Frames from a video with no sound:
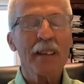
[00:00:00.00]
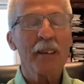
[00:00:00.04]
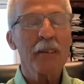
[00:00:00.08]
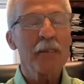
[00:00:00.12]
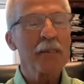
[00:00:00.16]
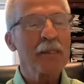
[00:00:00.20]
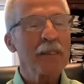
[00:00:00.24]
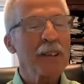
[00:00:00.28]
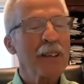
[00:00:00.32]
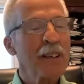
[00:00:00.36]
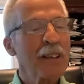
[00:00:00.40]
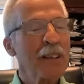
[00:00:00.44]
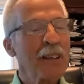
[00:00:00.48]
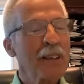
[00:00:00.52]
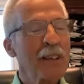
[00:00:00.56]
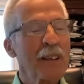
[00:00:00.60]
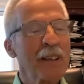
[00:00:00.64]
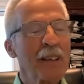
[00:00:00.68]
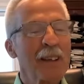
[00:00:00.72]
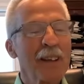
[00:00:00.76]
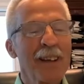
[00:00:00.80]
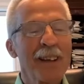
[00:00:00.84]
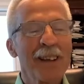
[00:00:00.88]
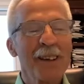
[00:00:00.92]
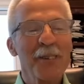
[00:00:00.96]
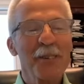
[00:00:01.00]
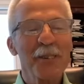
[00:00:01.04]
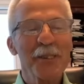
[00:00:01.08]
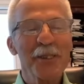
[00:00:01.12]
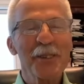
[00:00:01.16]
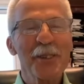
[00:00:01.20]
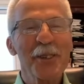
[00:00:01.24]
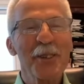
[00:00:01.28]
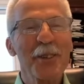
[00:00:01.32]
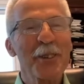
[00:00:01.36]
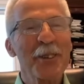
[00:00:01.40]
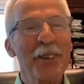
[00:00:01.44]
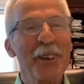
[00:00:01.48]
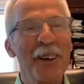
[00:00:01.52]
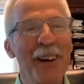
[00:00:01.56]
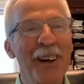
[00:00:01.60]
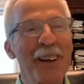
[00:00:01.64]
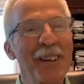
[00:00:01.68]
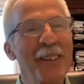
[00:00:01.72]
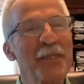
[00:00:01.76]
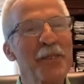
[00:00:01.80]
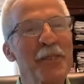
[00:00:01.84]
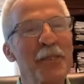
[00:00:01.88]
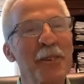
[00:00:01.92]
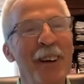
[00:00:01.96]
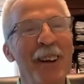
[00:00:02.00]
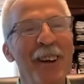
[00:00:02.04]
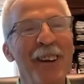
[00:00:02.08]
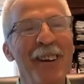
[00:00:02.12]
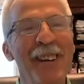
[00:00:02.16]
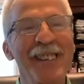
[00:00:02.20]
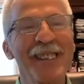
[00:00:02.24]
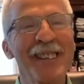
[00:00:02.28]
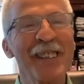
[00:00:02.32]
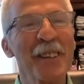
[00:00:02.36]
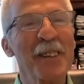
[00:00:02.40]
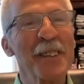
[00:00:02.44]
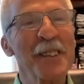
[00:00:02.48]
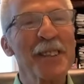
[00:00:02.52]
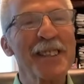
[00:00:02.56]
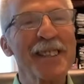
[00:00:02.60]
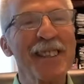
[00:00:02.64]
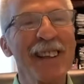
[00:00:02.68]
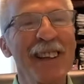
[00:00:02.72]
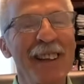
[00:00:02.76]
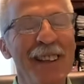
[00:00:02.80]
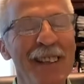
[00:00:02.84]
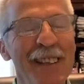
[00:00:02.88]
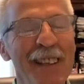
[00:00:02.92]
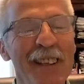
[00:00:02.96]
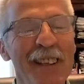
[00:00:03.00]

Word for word: that was so contrary to the scene